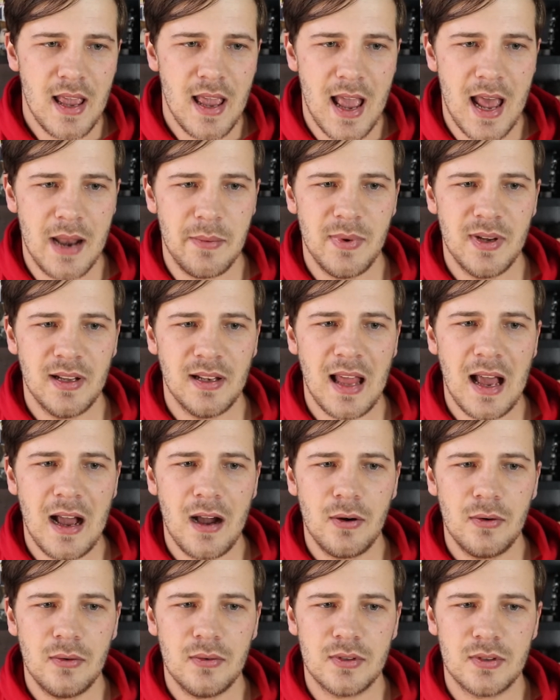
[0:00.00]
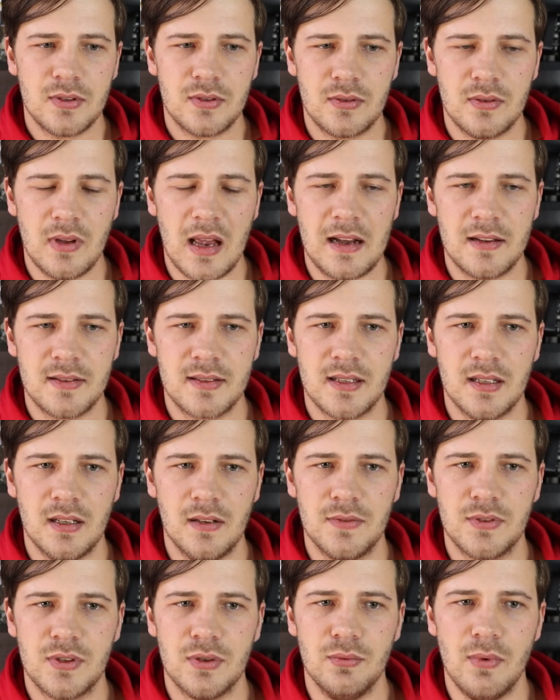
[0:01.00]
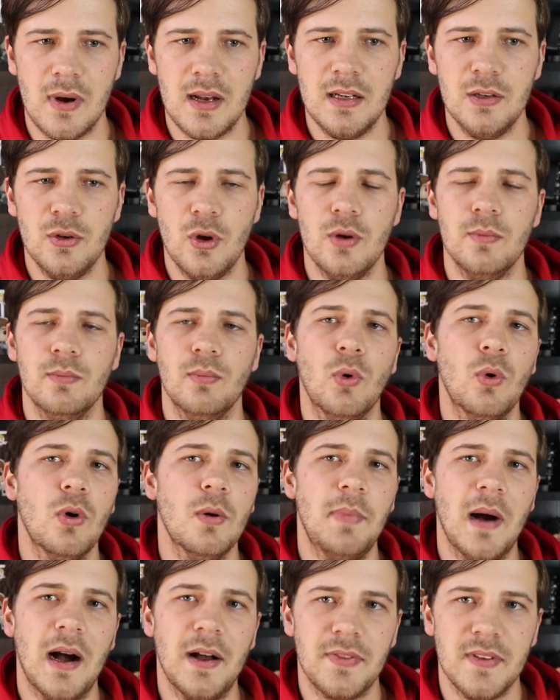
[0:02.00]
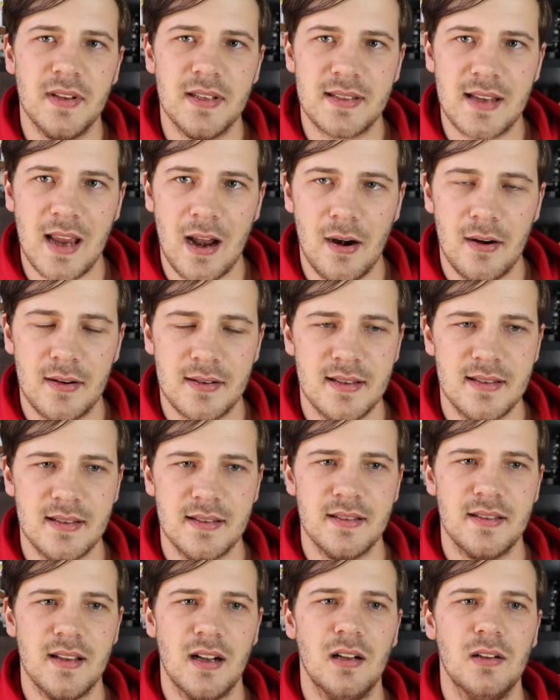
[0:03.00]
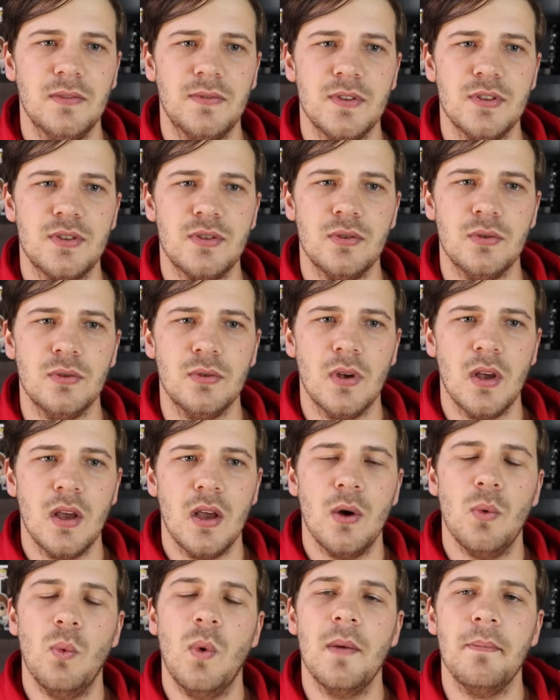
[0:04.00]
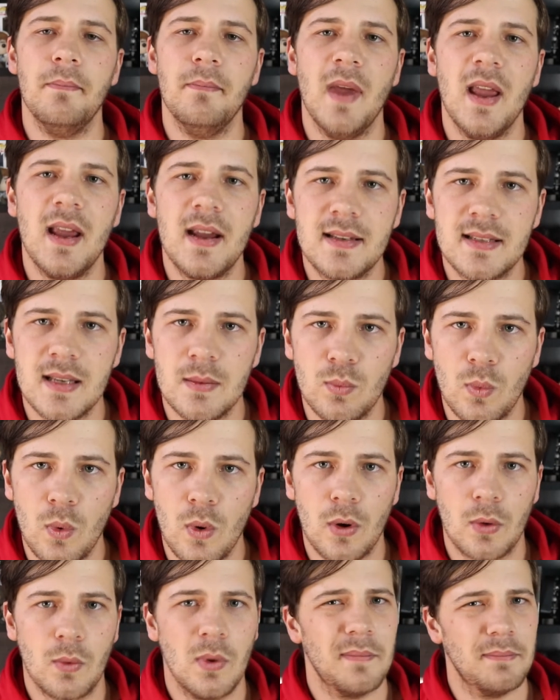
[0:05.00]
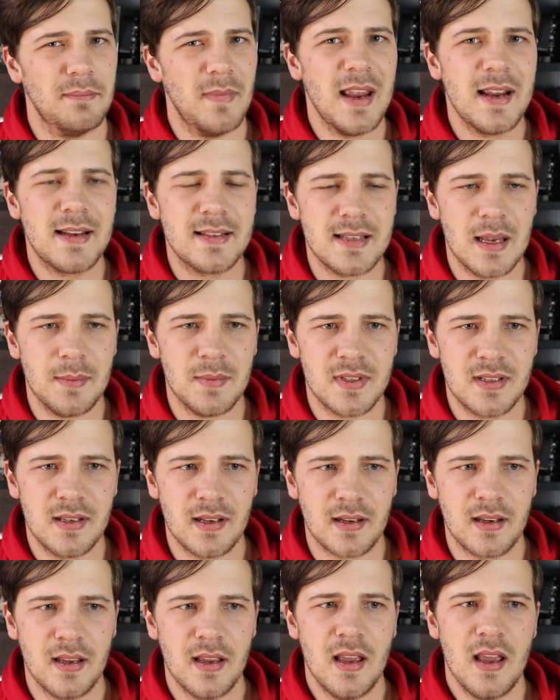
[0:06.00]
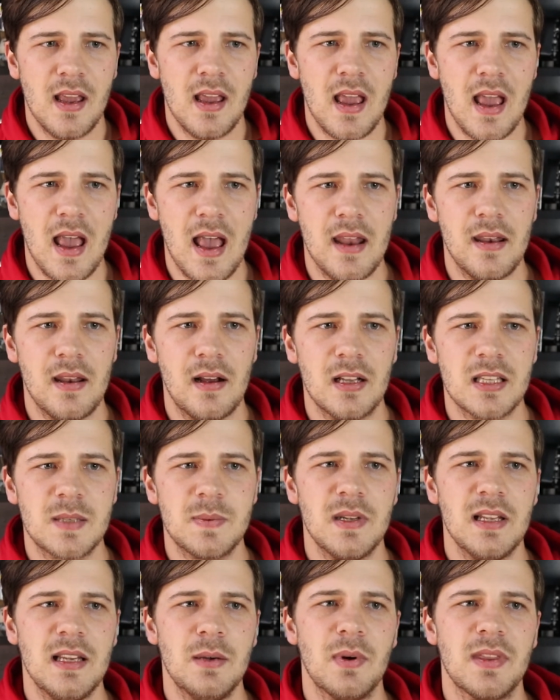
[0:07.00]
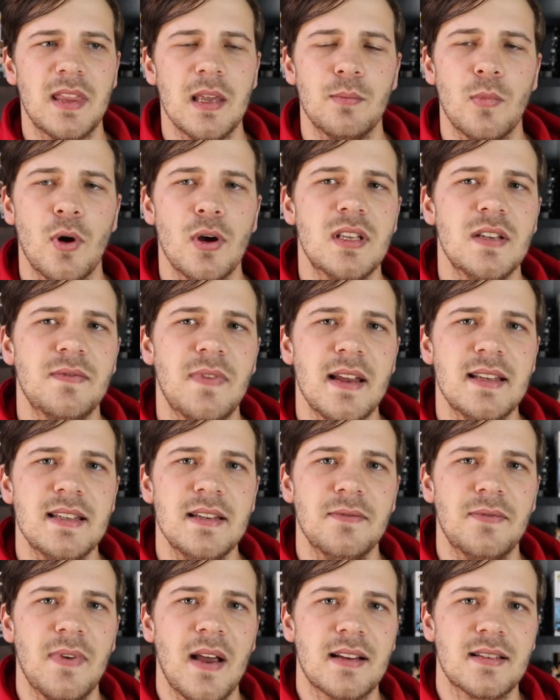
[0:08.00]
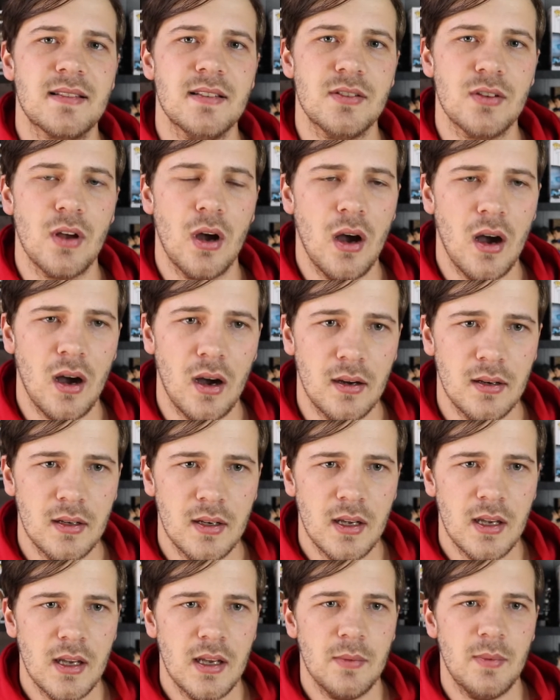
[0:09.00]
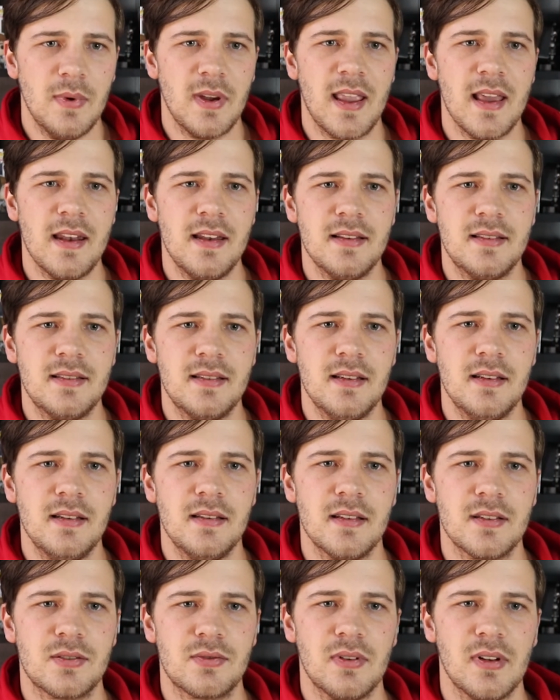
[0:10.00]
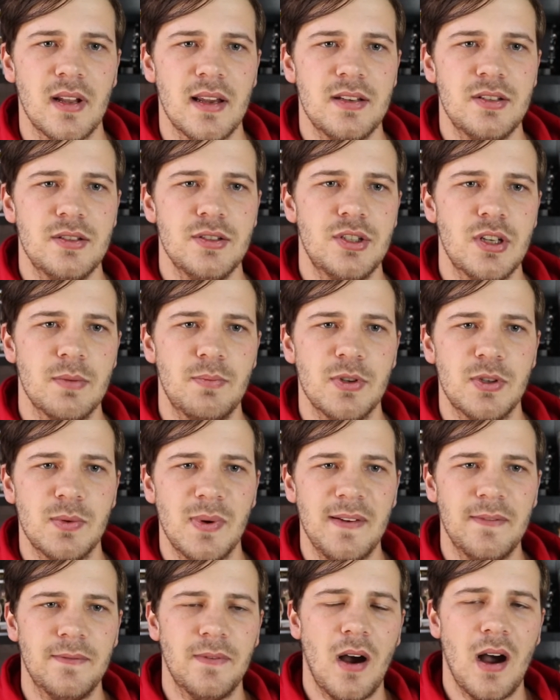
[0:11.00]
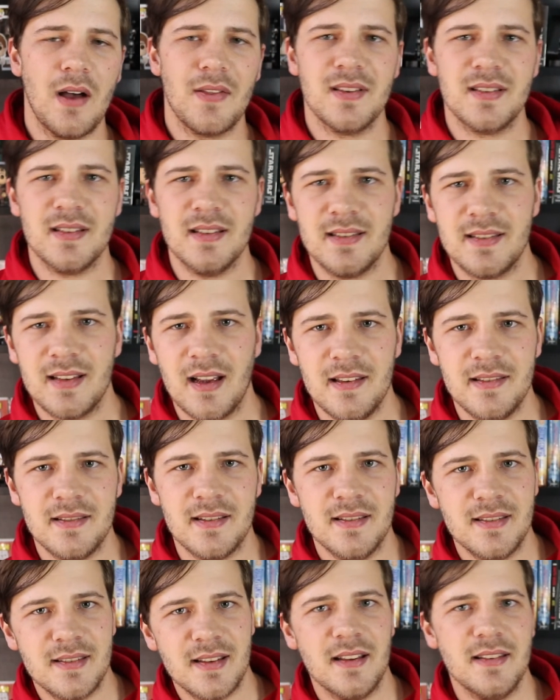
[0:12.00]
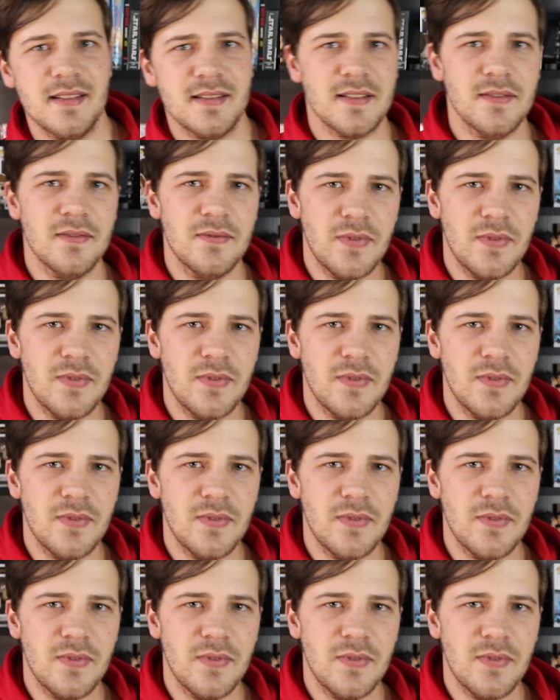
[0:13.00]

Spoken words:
and we allow ourselves to really learn more about these characters and delve into what makes them work, what makes them tick, and ultimately what their motivating factors are. We get to see this relationship between fathers and sons and